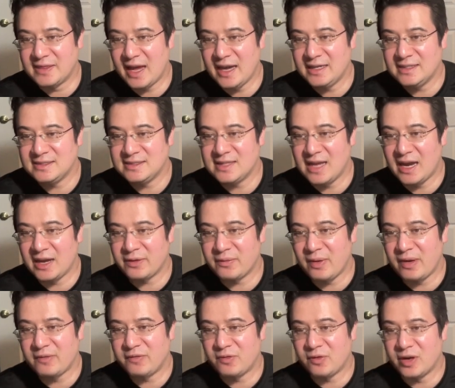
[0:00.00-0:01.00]
that is not
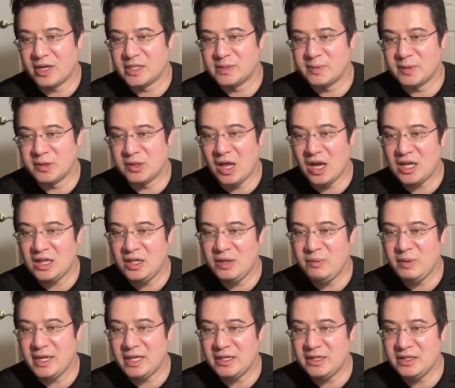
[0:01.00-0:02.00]
great for us, but luckily
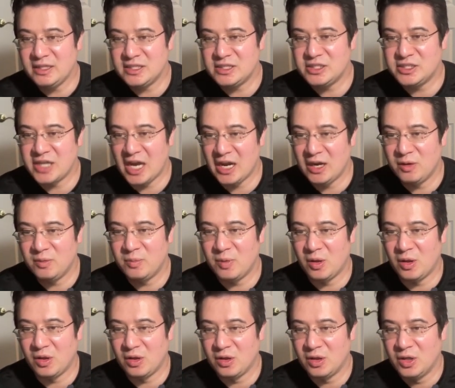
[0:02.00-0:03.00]
we get to this Shadow
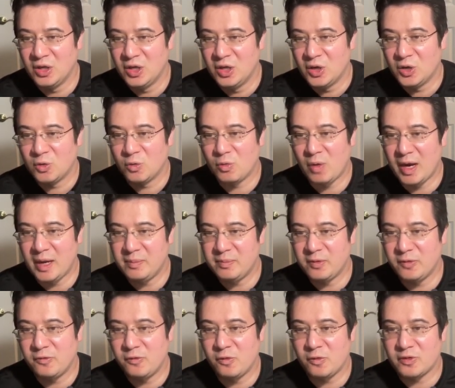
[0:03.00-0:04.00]
Ball right
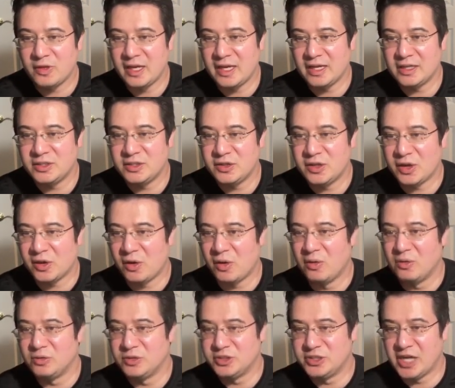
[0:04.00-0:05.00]
before they get to their
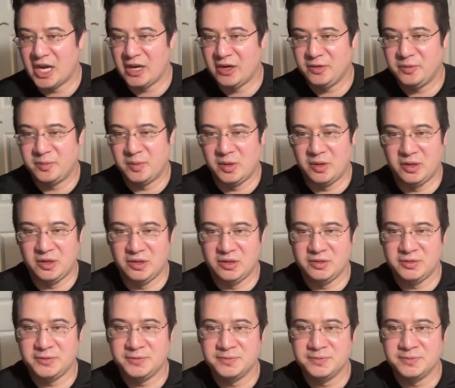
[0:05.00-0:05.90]
own Shadow Ball.